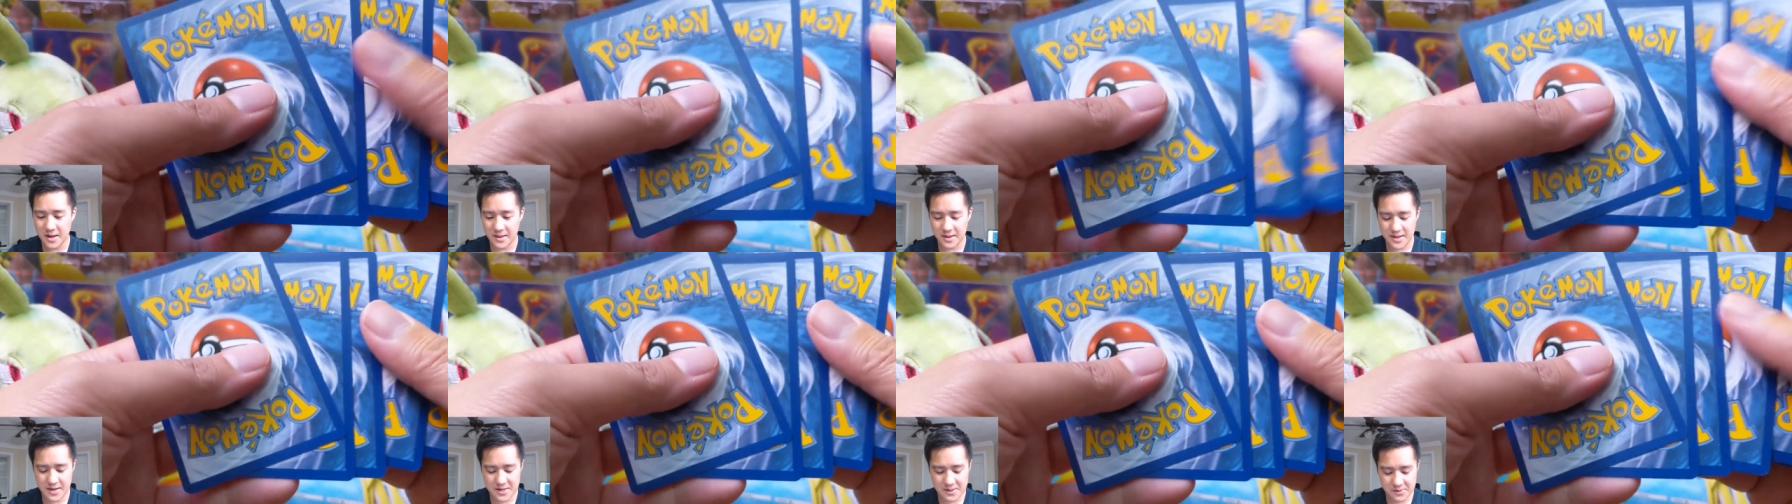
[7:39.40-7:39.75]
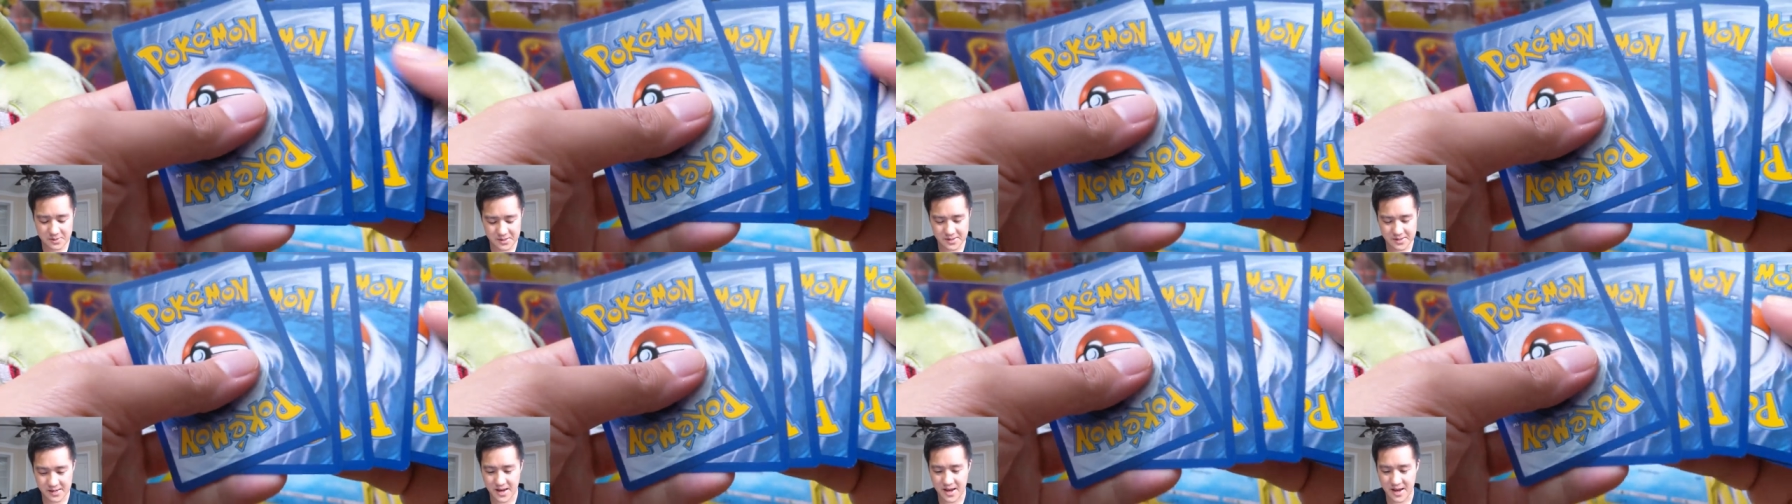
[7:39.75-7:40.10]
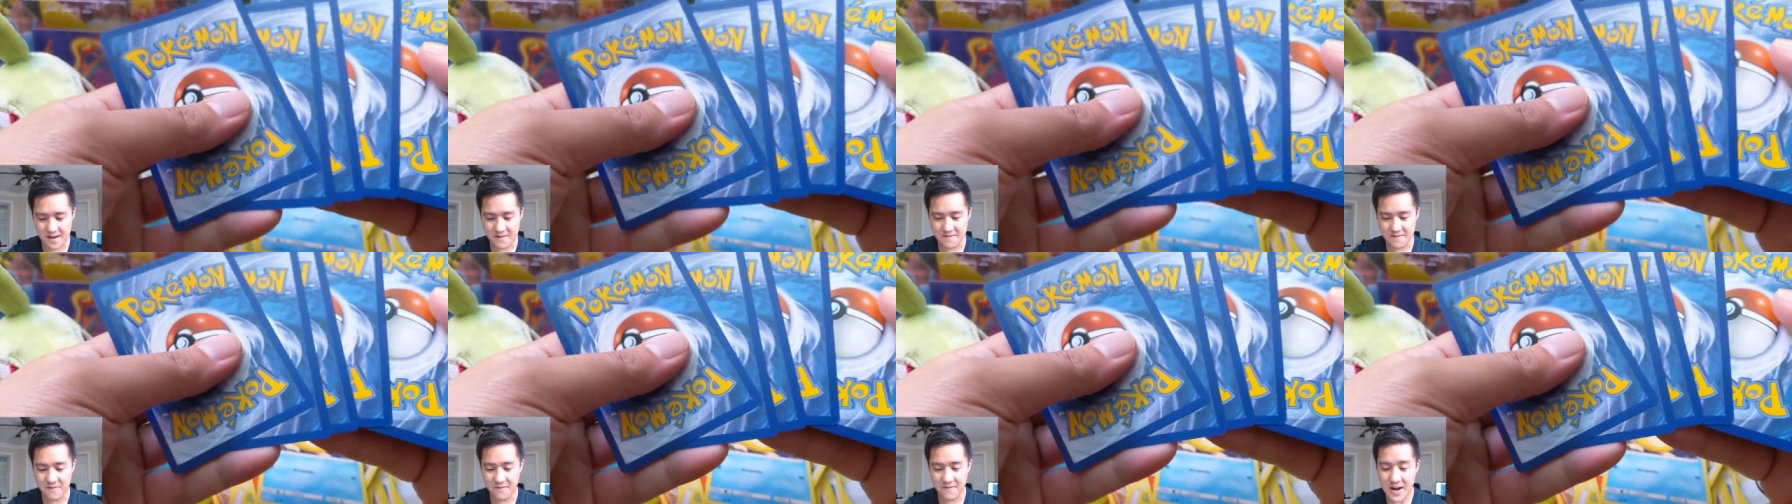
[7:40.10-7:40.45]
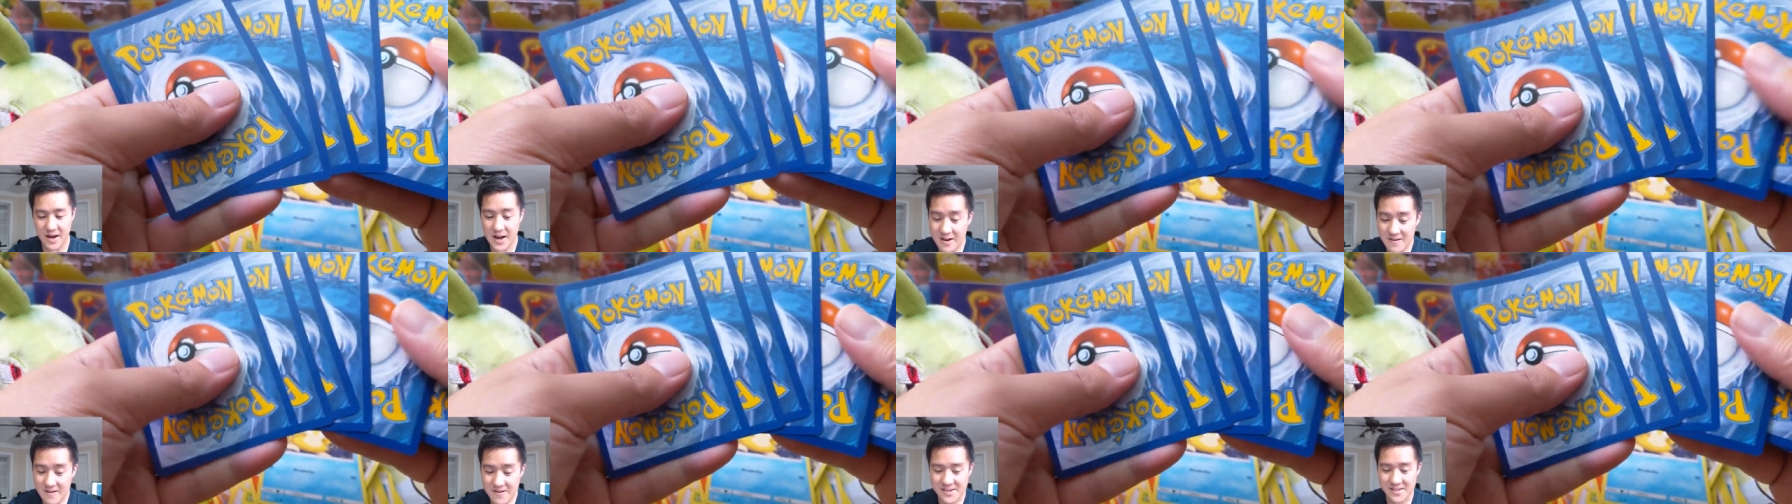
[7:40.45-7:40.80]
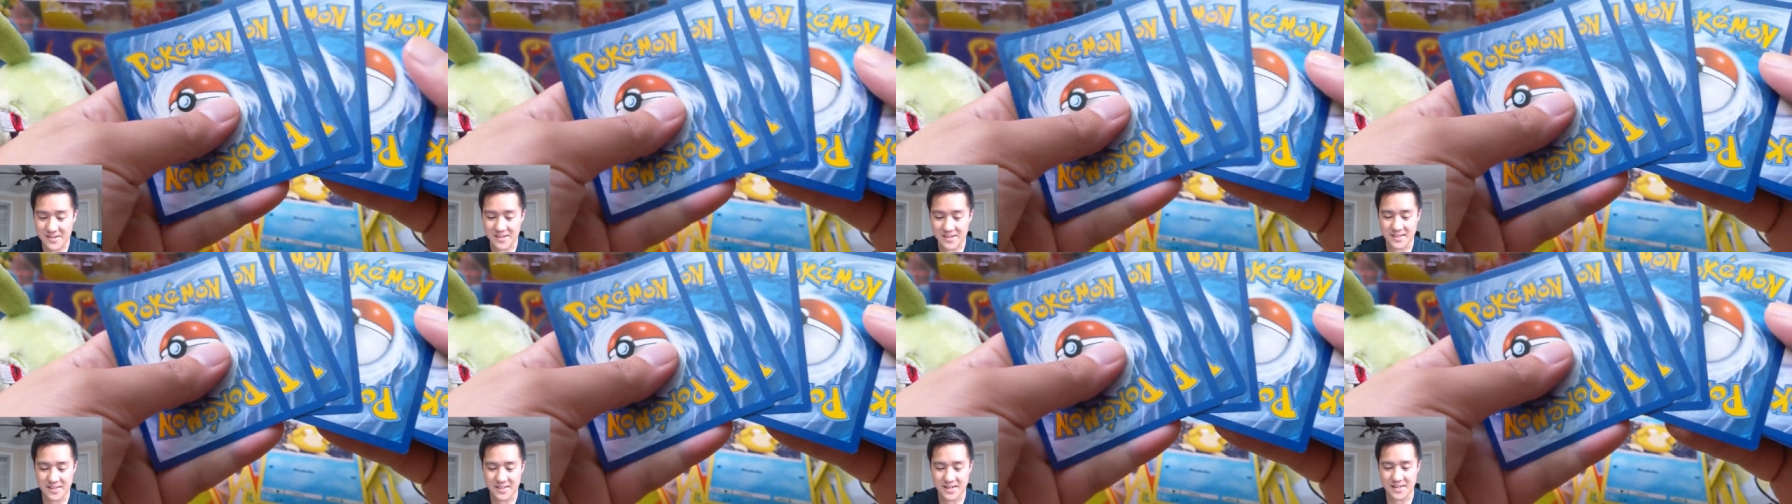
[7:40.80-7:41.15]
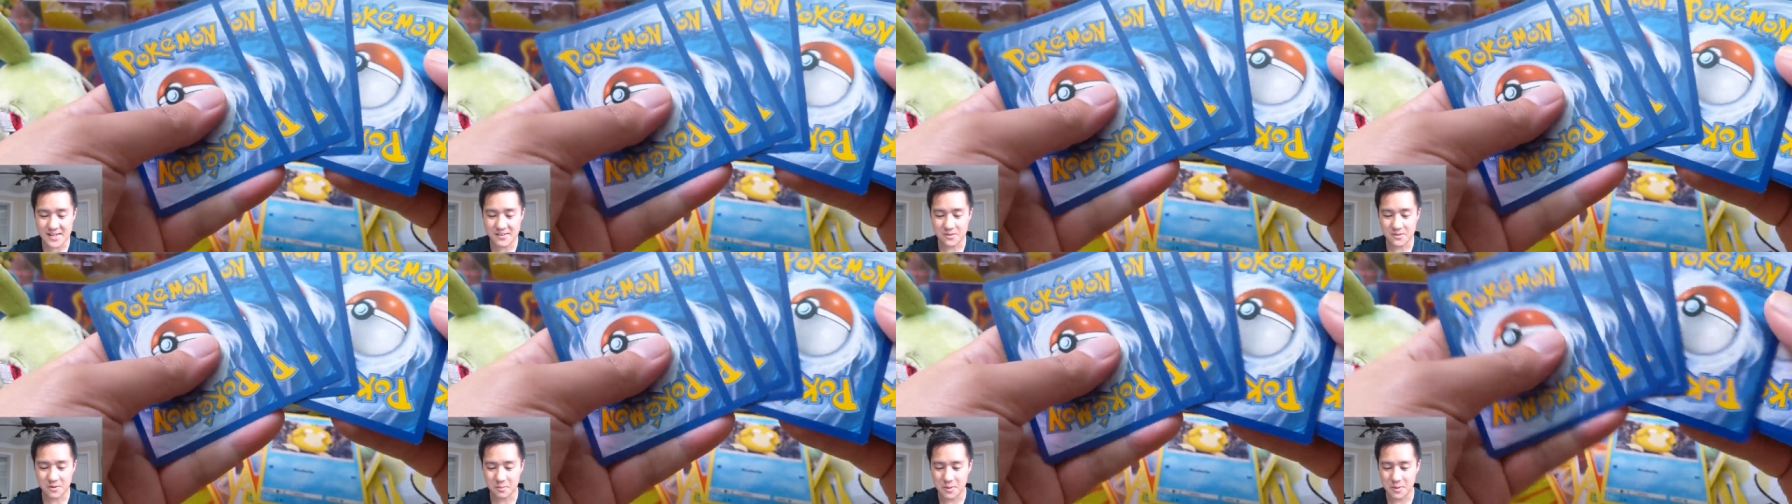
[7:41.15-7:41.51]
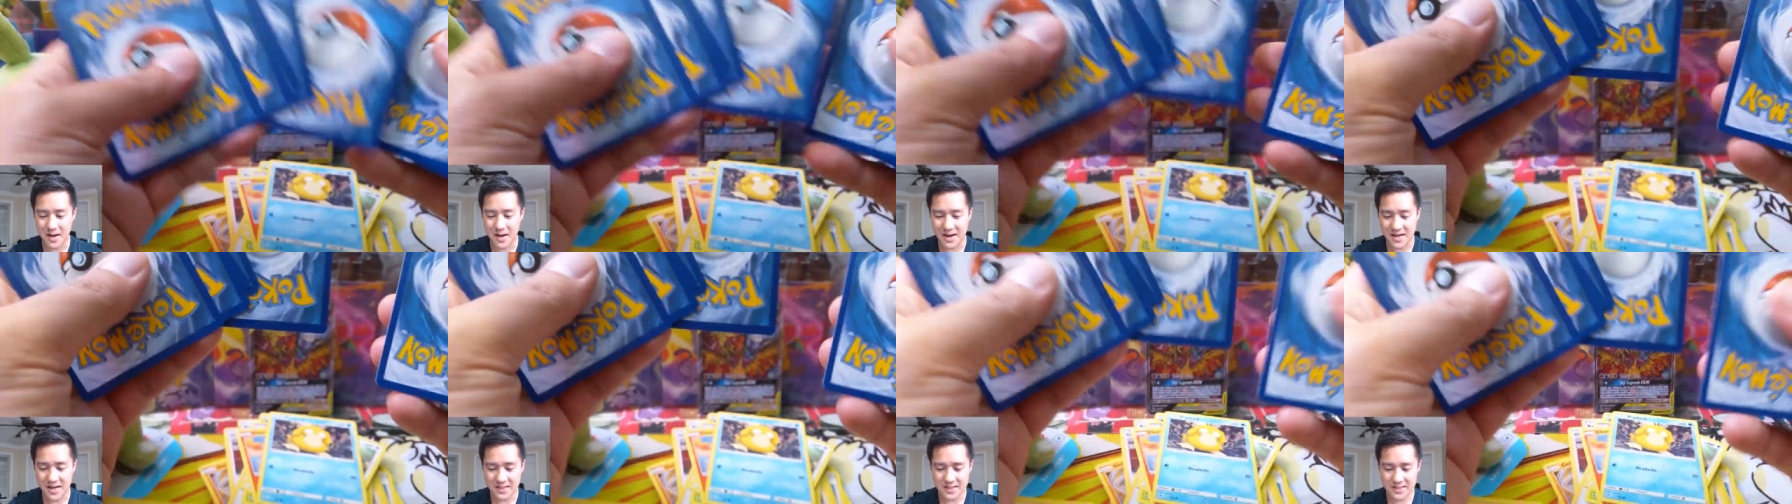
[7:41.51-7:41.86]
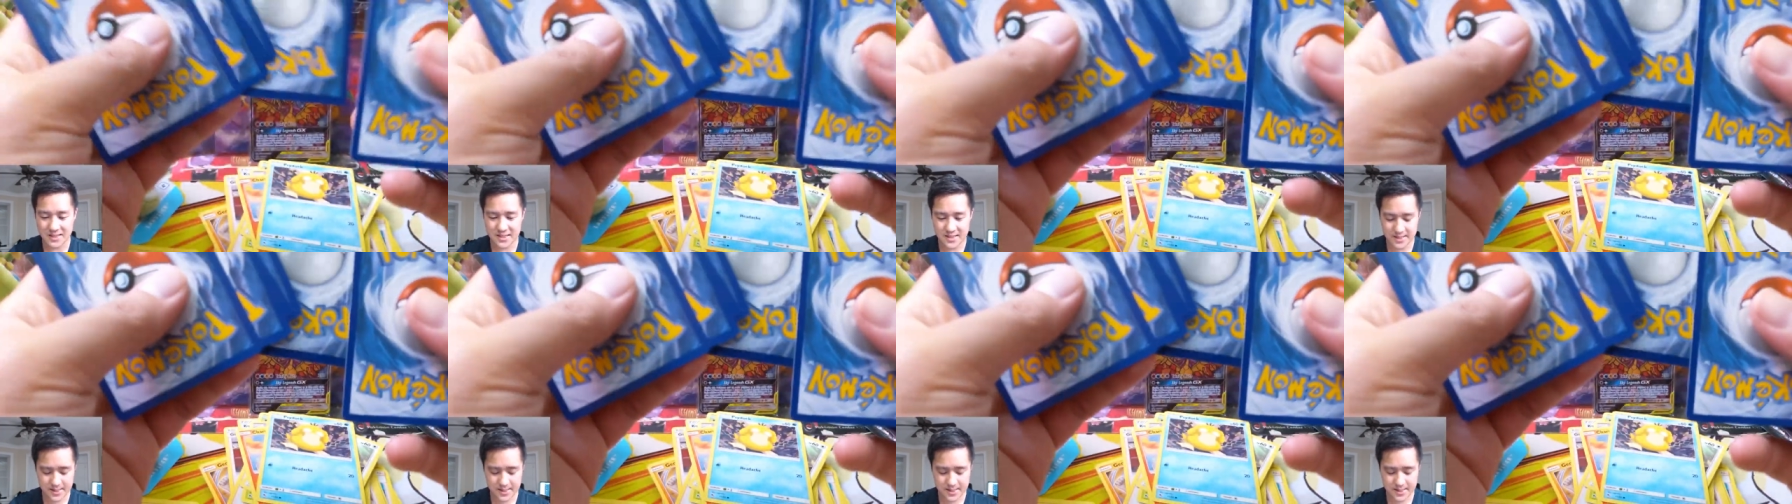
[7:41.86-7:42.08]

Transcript: this was a very successful box.